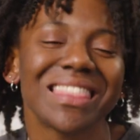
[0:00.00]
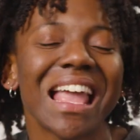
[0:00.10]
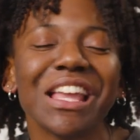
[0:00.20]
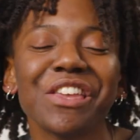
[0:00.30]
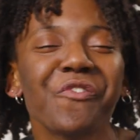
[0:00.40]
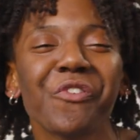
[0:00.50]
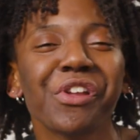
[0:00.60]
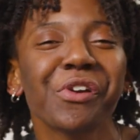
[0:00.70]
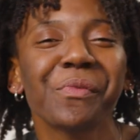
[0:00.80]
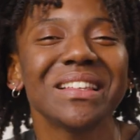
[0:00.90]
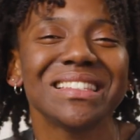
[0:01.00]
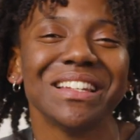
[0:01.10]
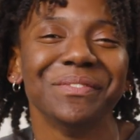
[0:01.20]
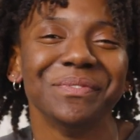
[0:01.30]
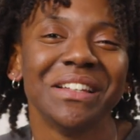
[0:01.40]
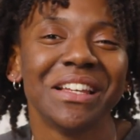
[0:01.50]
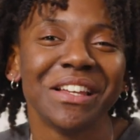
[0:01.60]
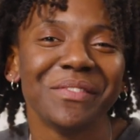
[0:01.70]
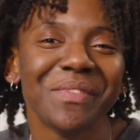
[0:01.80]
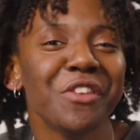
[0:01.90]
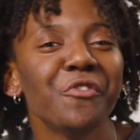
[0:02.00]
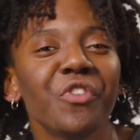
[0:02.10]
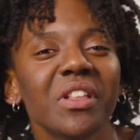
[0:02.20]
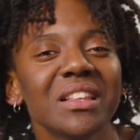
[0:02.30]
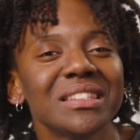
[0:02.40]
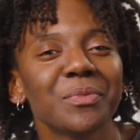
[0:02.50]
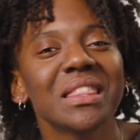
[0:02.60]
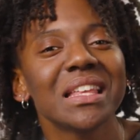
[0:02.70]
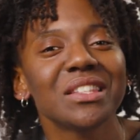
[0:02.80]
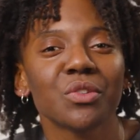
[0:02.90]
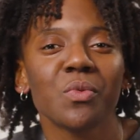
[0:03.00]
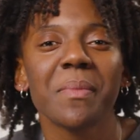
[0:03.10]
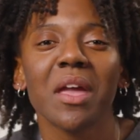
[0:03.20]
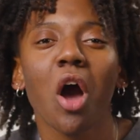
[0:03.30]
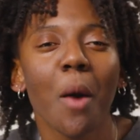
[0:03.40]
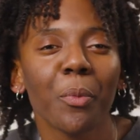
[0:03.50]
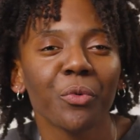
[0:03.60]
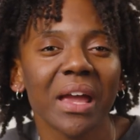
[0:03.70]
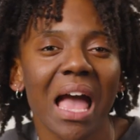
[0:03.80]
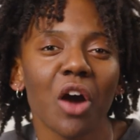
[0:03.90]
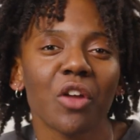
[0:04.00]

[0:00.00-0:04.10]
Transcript: Thank you for your wisdom. May you fill us with it so we may operate